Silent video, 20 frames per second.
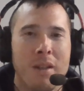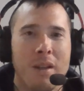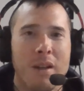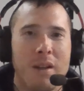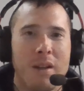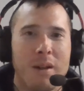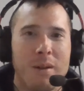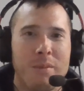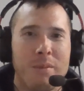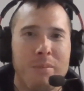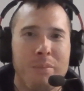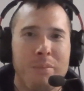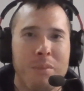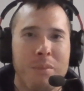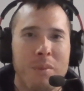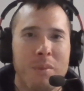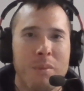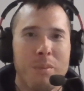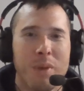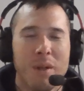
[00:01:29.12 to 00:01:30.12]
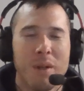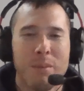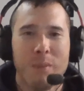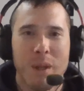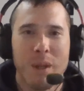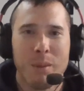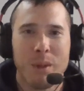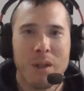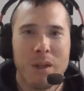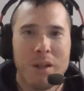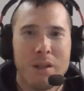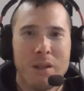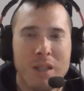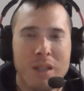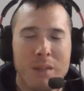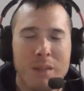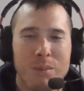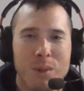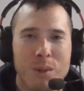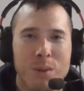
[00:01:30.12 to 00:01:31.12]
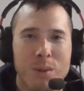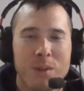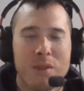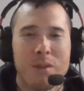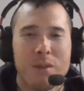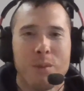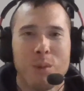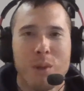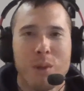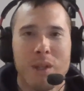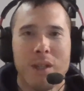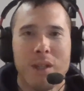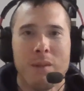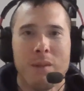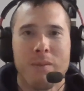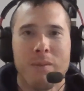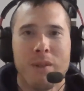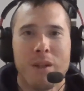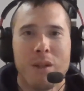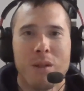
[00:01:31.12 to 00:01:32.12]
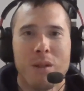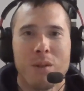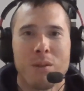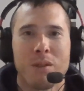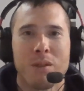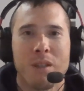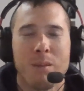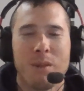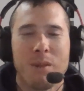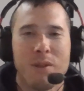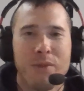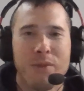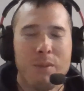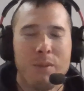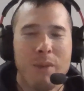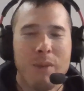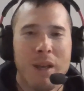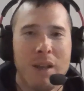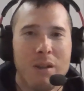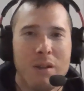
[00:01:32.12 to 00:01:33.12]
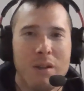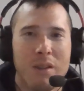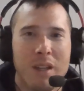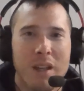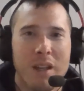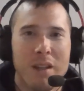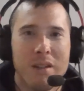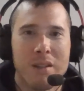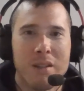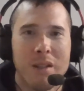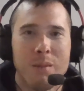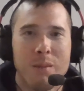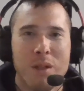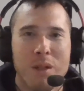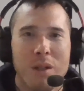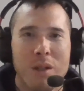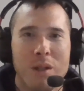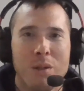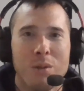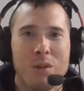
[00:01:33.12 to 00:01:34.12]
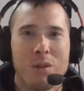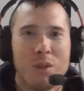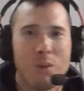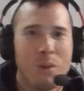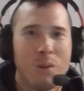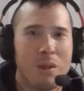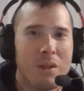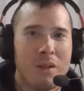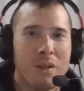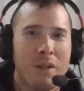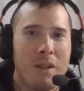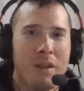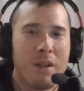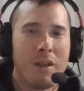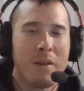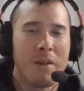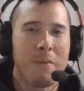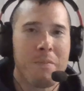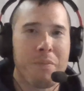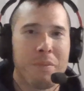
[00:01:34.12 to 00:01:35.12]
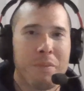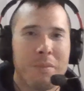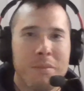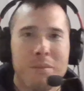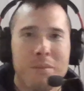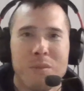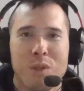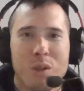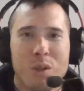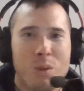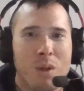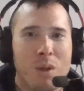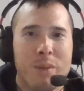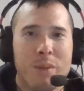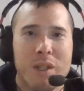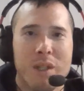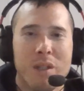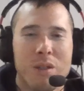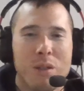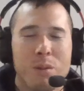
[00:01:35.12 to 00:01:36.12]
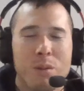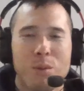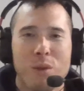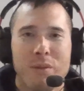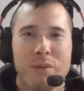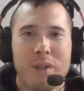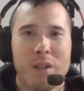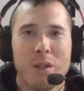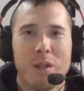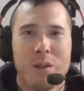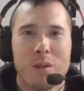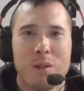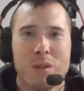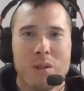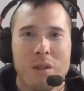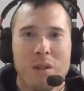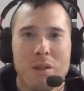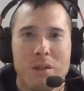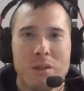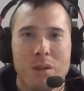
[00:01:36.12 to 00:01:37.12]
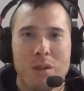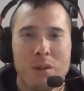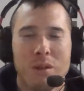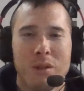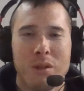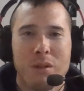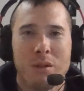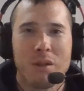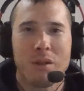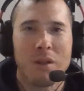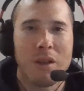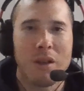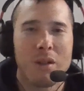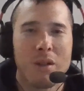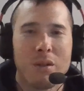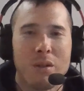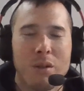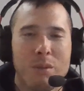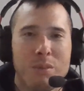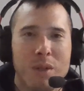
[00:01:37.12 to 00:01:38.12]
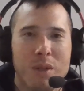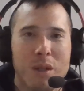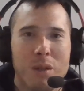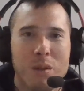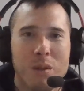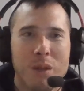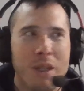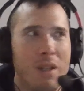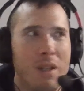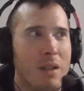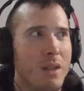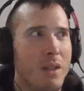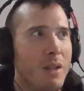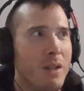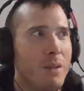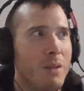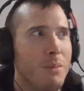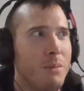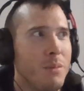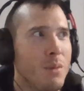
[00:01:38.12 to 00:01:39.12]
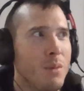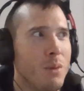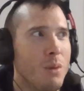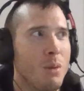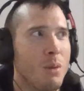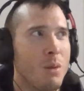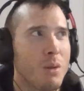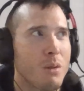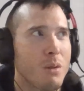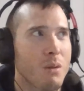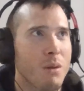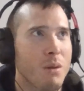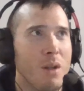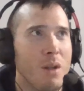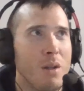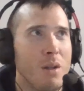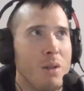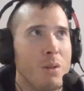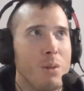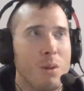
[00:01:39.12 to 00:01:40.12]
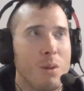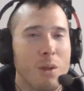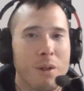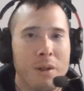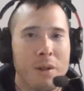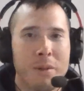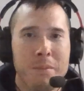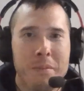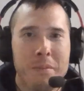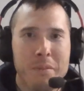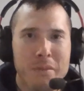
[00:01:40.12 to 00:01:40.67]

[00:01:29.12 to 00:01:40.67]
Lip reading: But maybe I'll keep doing some more helium videos. Give me feedback on that. Let me know. Do you want me to do more videos on certain crypto, helium, or Crow, or